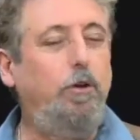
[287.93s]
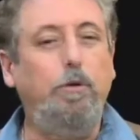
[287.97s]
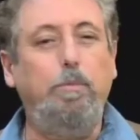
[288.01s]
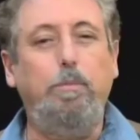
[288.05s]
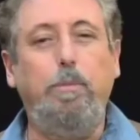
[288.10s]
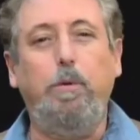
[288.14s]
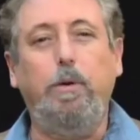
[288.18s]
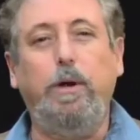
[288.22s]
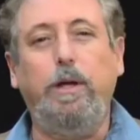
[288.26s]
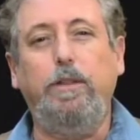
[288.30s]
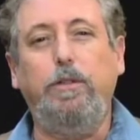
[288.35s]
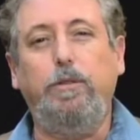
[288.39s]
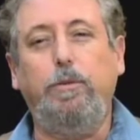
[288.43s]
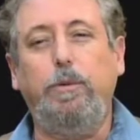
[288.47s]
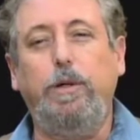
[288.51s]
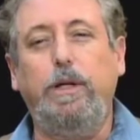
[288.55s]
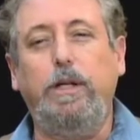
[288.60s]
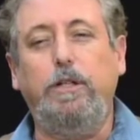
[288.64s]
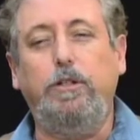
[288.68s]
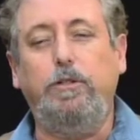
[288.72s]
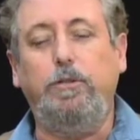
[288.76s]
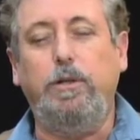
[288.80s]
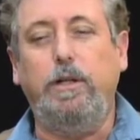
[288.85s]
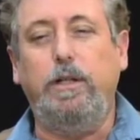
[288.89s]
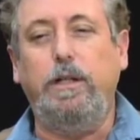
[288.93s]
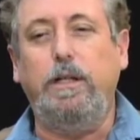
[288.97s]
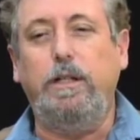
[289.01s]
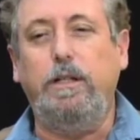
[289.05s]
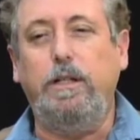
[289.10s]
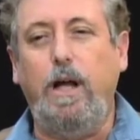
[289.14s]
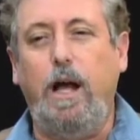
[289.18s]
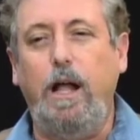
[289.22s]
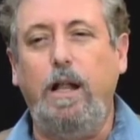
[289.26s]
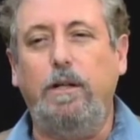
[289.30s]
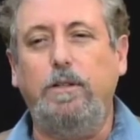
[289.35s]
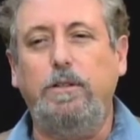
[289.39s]
two point three
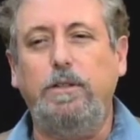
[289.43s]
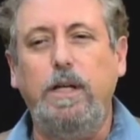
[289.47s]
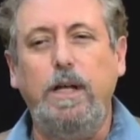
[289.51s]
trillion dollars.